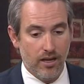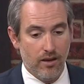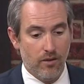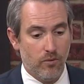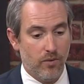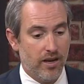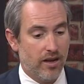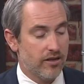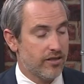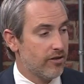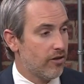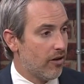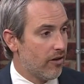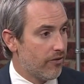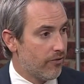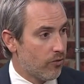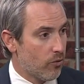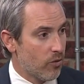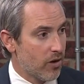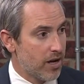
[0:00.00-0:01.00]
we saw a
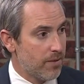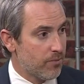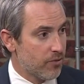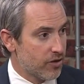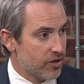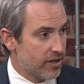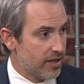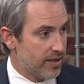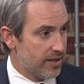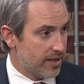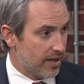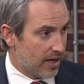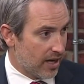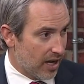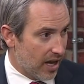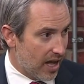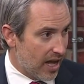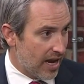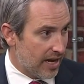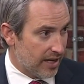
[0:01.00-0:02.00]
40%
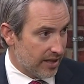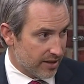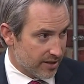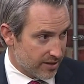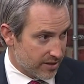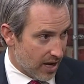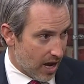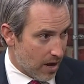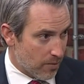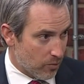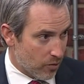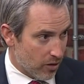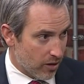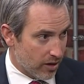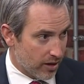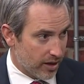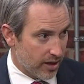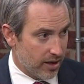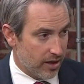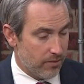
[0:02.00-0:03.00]
decline in the stock
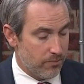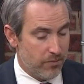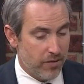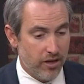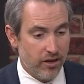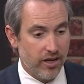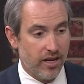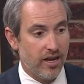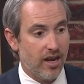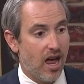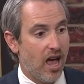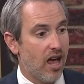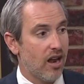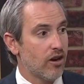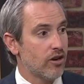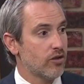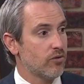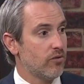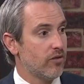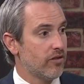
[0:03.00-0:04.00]
market. A million
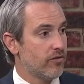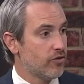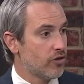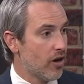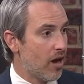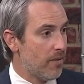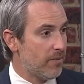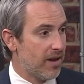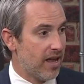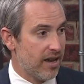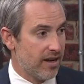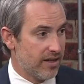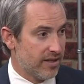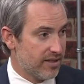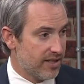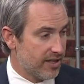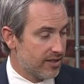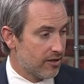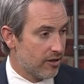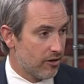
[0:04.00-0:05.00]
dollars would have dropped down to
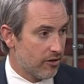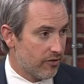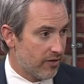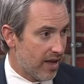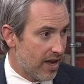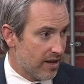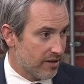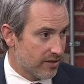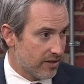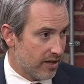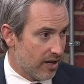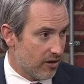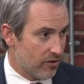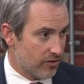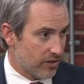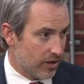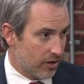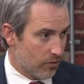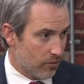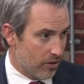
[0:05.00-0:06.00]

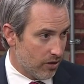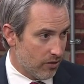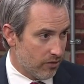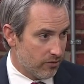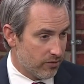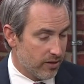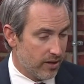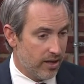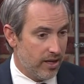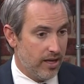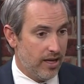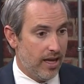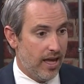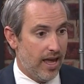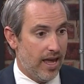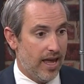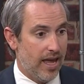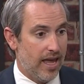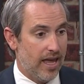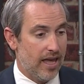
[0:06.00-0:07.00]
$600,000 in growth.
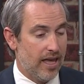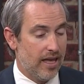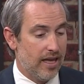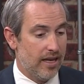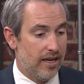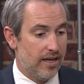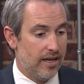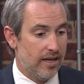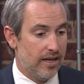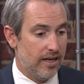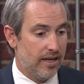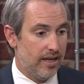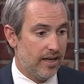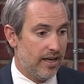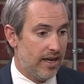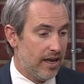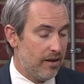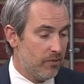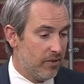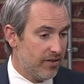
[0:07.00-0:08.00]
And,
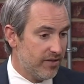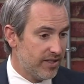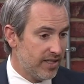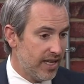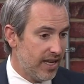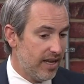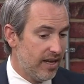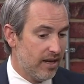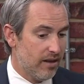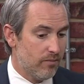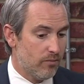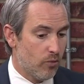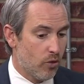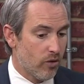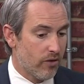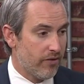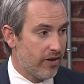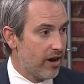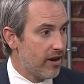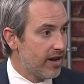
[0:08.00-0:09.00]
and we've seen
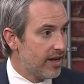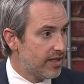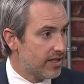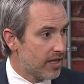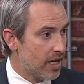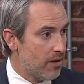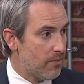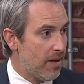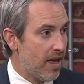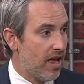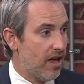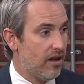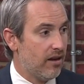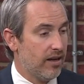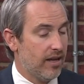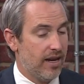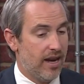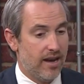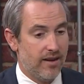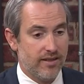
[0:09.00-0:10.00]
more variants come out,
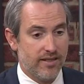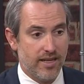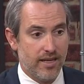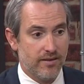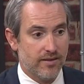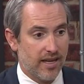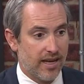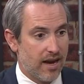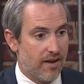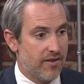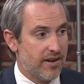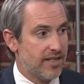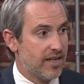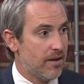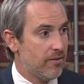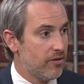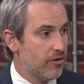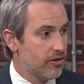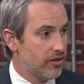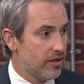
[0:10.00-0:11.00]
and it seems like every
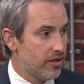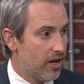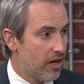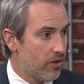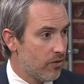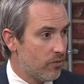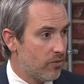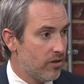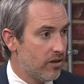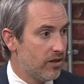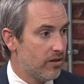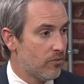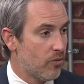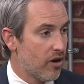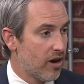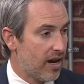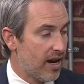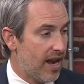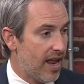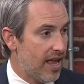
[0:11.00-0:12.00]
time there's another one, the
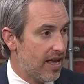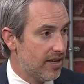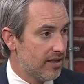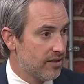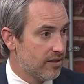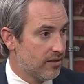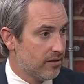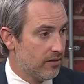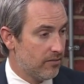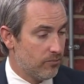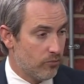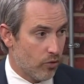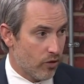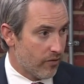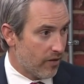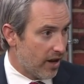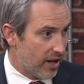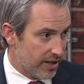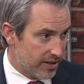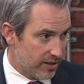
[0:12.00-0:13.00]
market has more
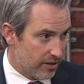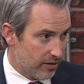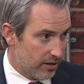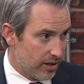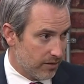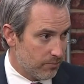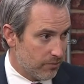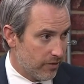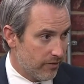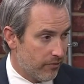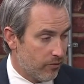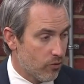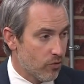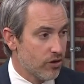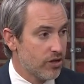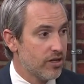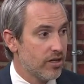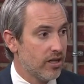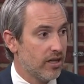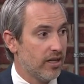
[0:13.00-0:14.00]
volatility. But
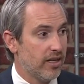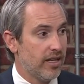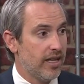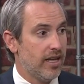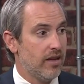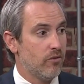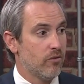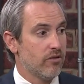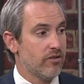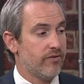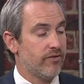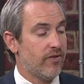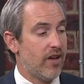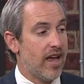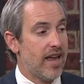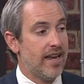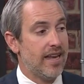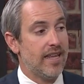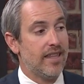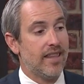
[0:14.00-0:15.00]
fortunately, we're
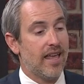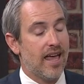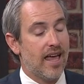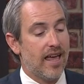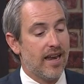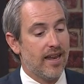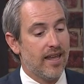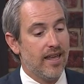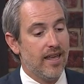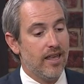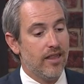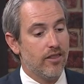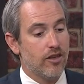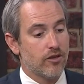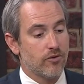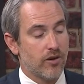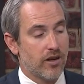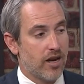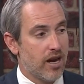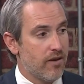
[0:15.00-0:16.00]
finding that
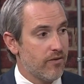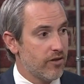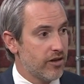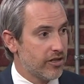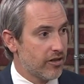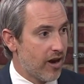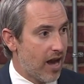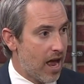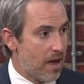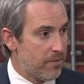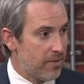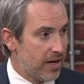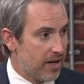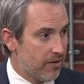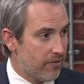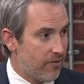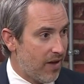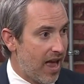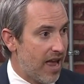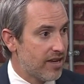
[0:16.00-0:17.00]
those recoveries are happening
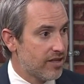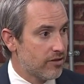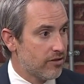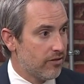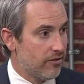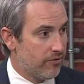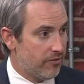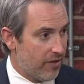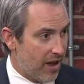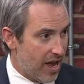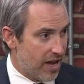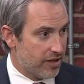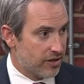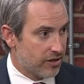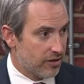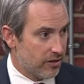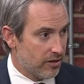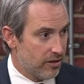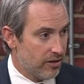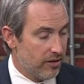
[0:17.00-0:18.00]
faster and
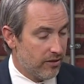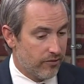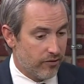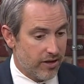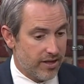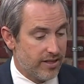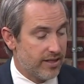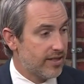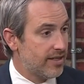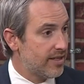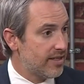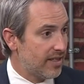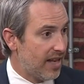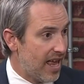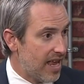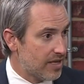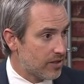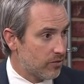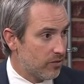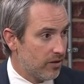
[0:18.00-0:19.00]
faster. For instance, this
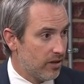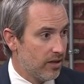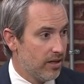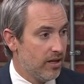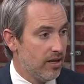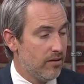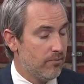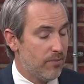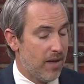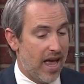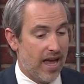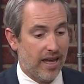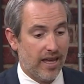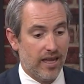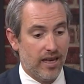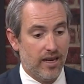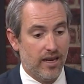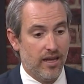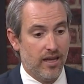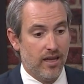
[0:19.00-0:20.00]
last one, back
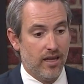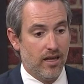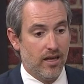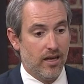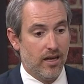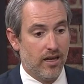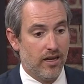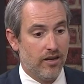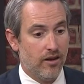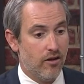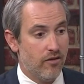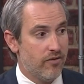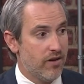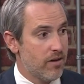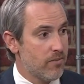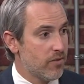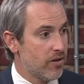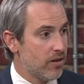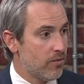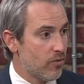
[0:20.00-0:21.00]
in uh,
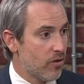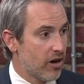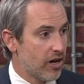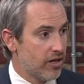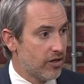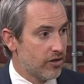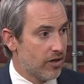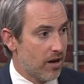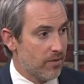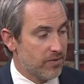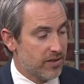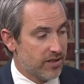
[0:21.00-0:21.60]
November, the market dropped